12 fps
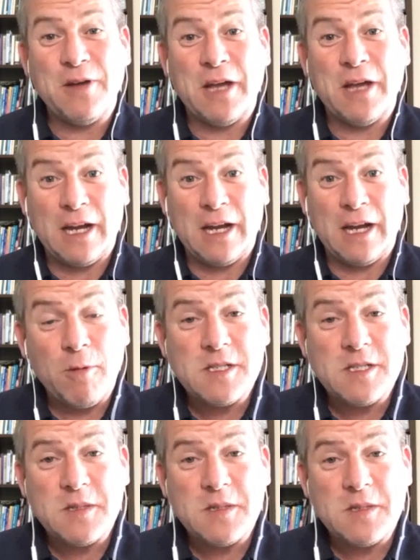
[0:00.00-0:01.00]
And Croke Park
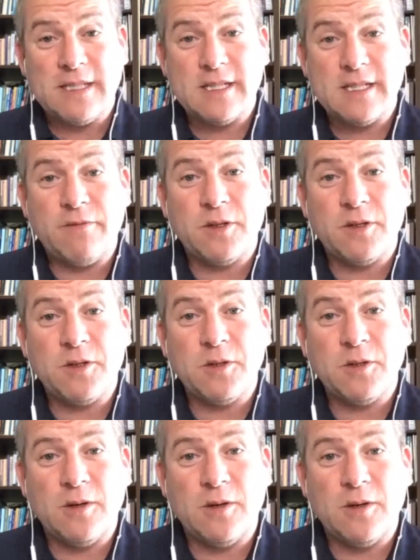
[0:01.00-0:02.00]
was a building site for
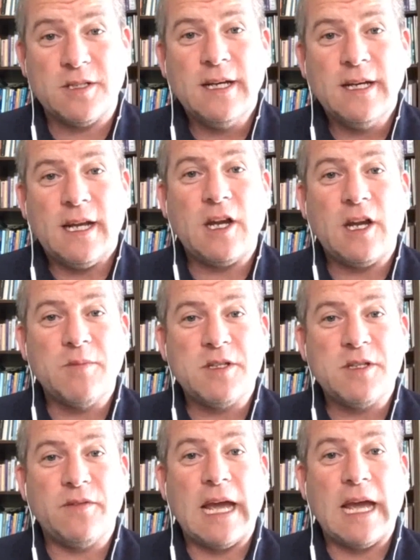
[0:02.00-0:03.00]
2000 in
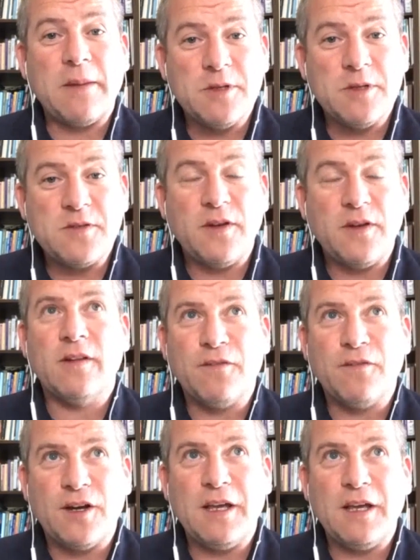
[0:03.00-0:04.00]
terms of the atmosphere and the
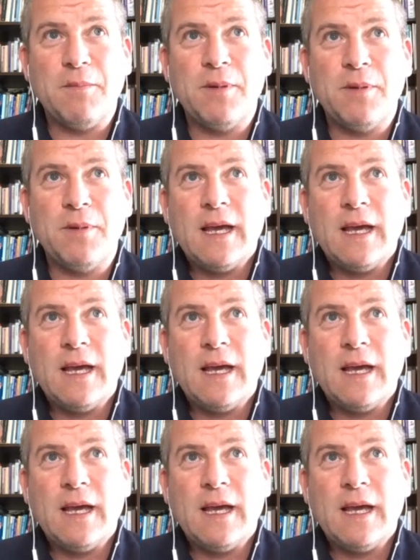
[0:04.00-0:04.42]
vibe.